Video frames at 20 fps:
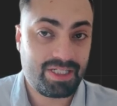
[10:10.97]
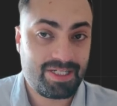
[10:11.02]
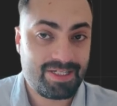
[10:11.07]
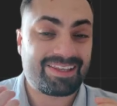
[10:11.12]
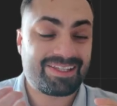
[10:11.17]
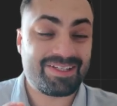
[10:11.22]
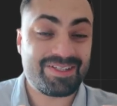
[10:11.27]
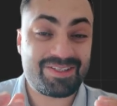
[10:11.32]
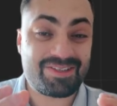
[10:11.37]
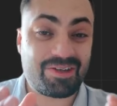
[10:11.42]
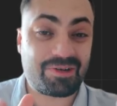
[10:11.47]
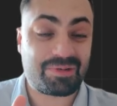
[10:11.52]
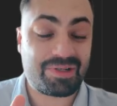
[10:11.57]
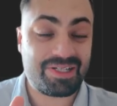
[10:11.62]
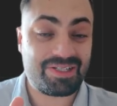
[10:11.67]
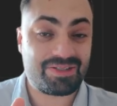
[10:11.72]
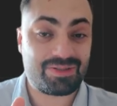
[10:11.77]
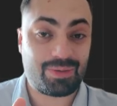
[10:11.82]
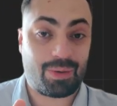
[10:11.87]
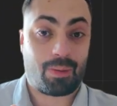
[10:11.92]
At least there
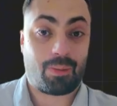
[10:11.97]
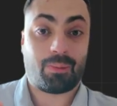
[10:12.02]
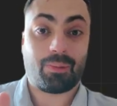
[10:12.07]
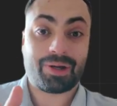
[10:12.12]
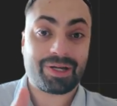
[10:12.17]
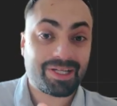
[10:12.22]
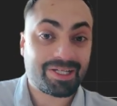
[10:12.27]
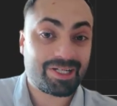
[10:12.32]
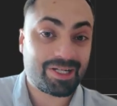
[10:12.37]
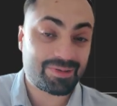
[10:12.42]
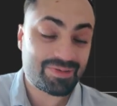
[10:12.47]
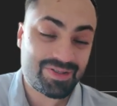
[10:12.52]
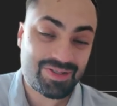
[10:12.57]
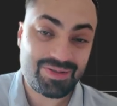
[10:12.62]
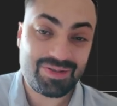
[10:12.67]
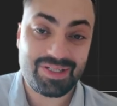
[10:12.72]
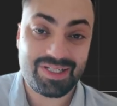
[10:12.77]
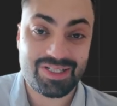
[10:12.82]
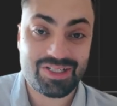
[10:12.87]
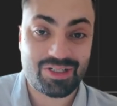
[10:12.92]
is when it comes
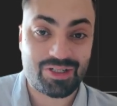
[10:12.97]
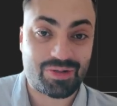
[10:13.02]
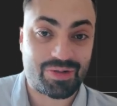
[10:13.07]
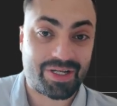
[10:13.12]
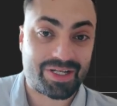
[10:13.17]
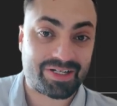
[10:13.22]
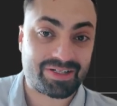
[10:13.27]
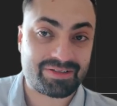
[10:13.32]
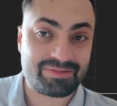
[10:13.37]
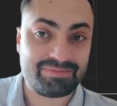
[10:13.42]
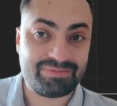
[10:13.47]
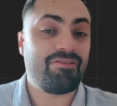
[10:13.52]
to NinjaTrader.